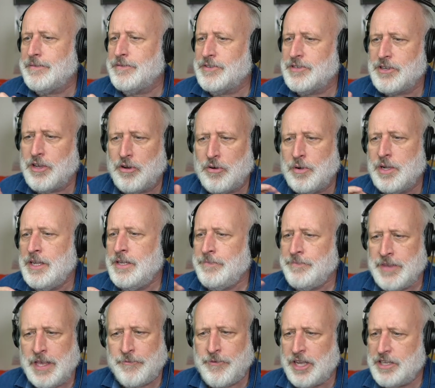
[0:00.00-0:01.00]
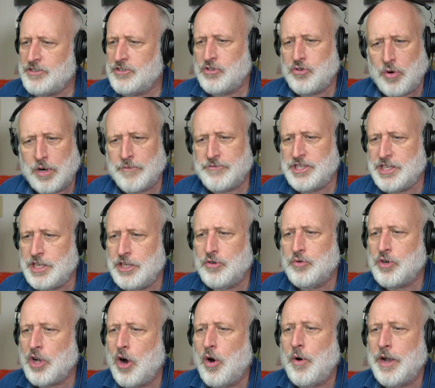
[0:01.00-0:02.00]
And so if I sort of see
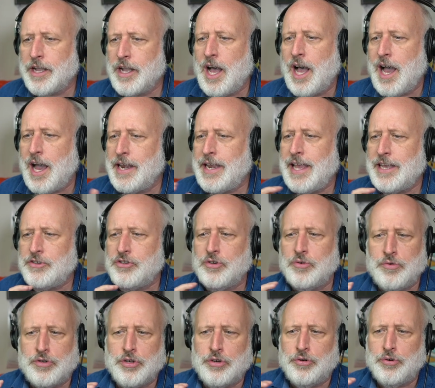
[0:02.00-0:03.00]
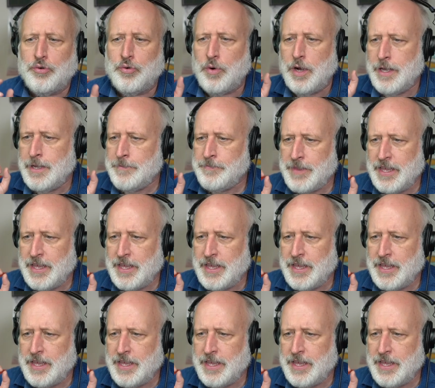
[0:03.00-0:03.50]
you going on as you do,